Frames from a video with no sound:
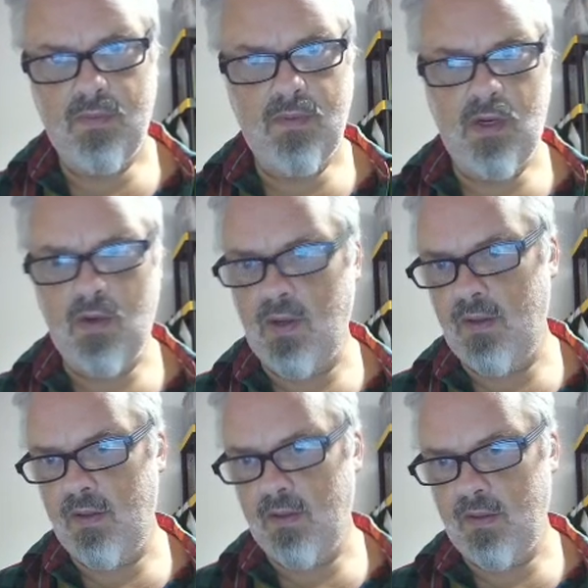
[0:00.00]
know what?
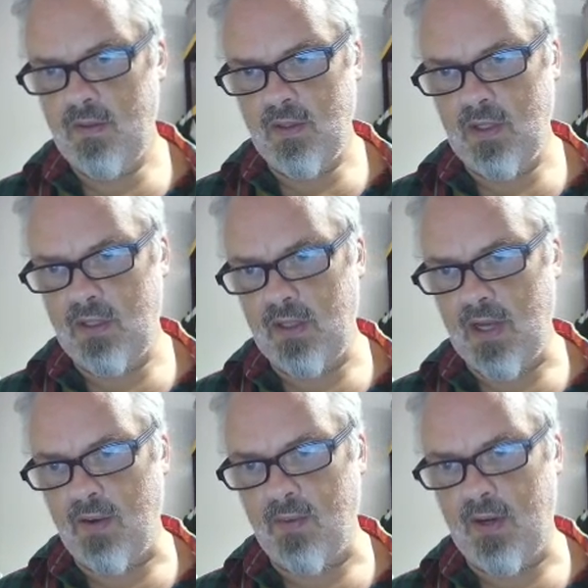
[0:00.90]
Let's
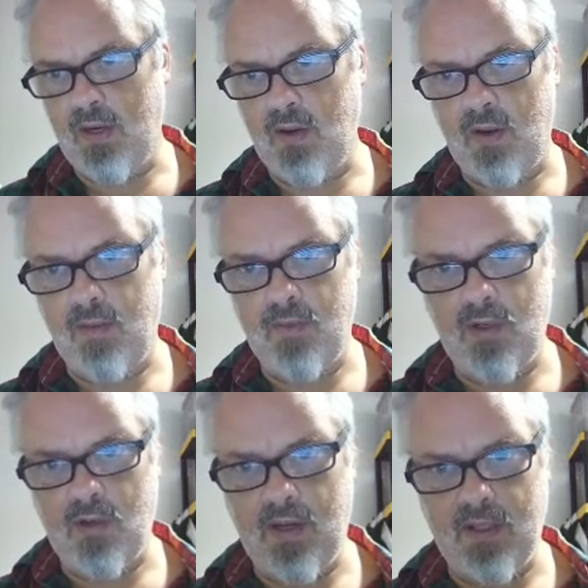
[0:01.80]
not right now. I'm going to
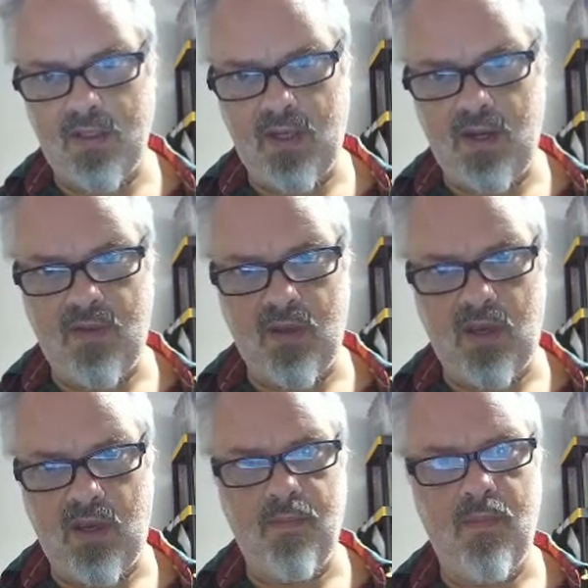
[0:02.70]
go ahead and save the
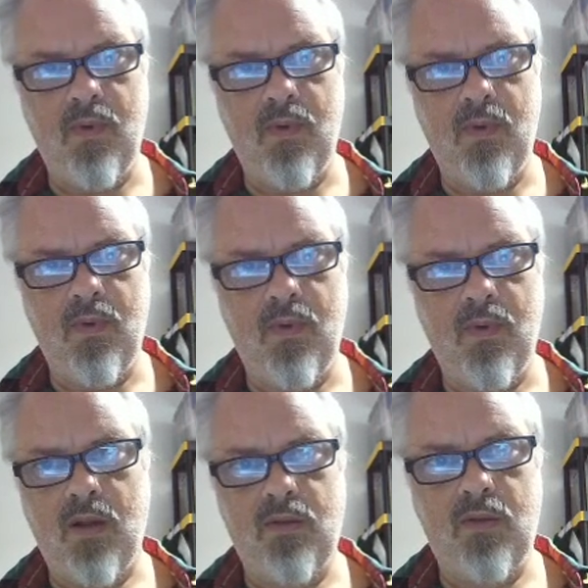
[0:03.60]
game, and
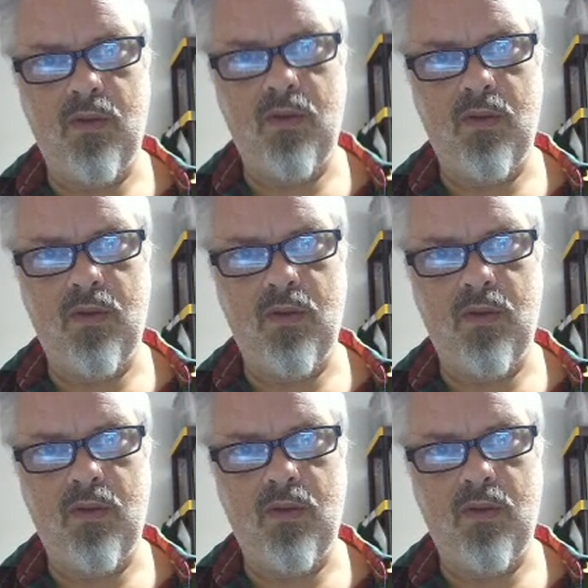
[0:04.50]
I'll do this when